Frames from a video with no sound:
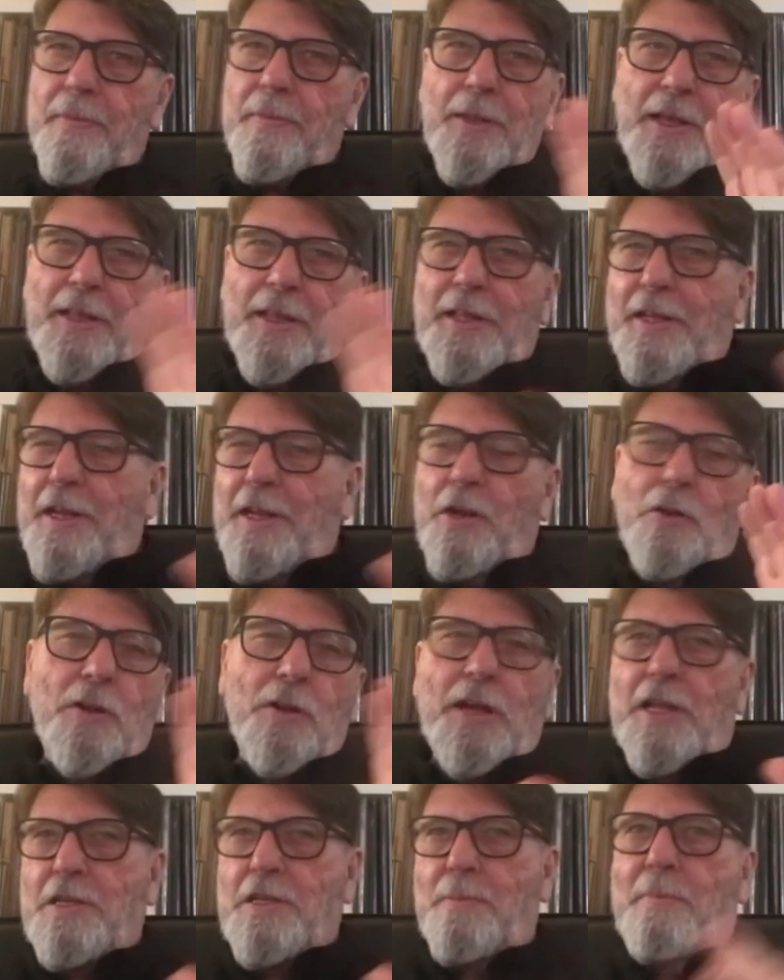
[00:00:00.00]
And they did all
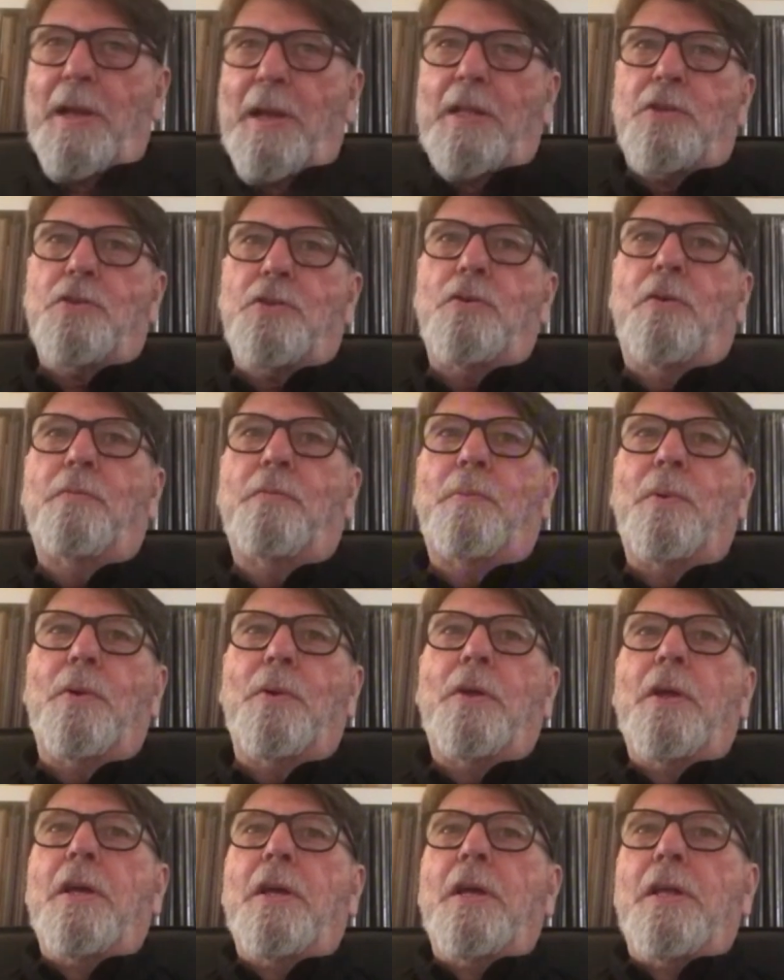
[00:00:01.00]
kinds of mad stuff. But
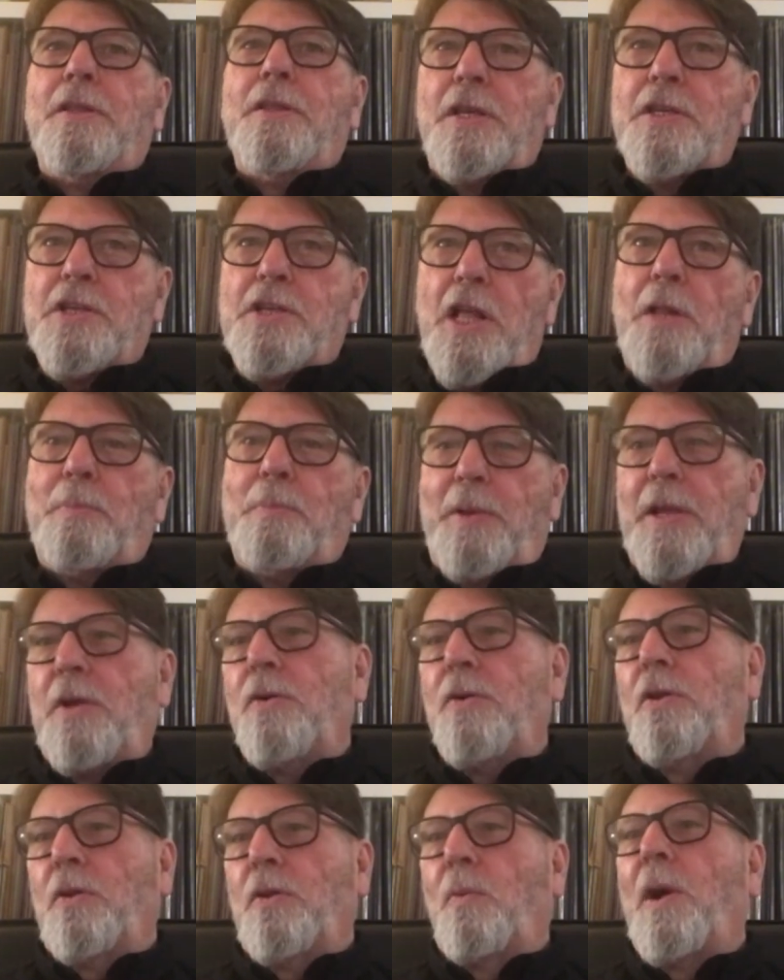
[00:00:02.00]
this LP
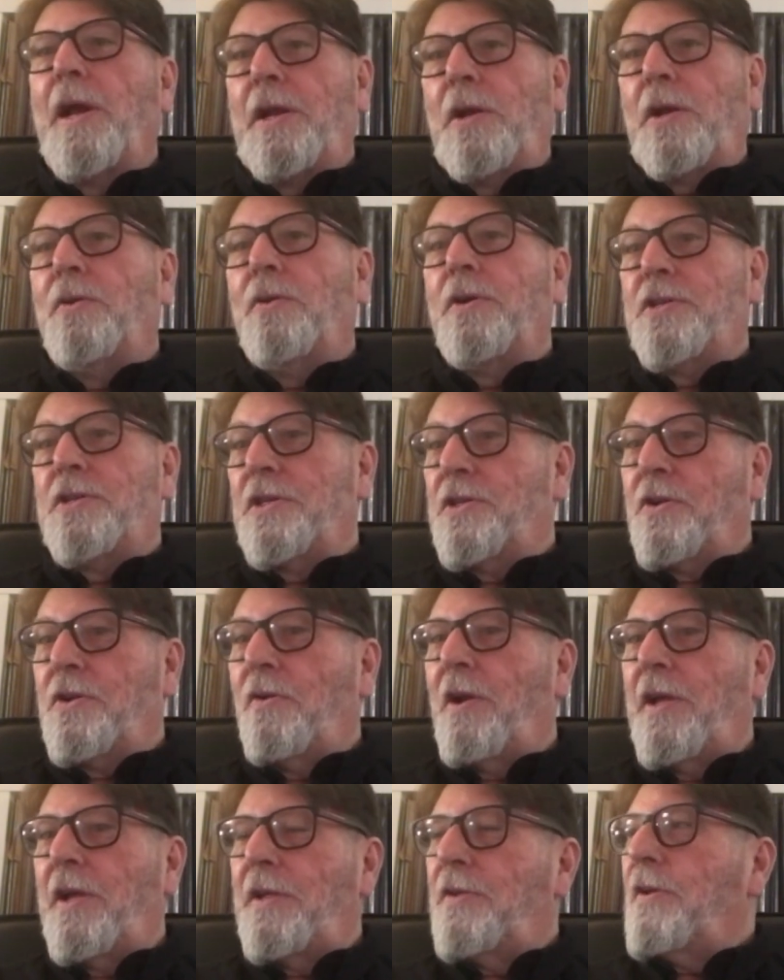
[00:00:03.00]
called The White Noise is
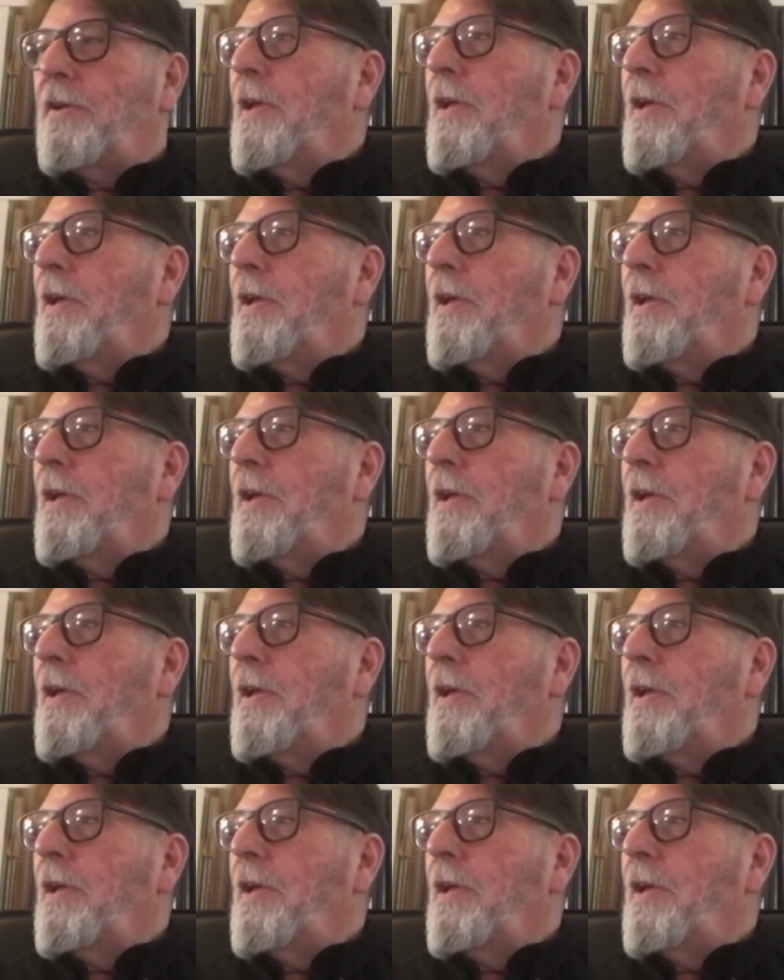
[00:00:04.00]
great.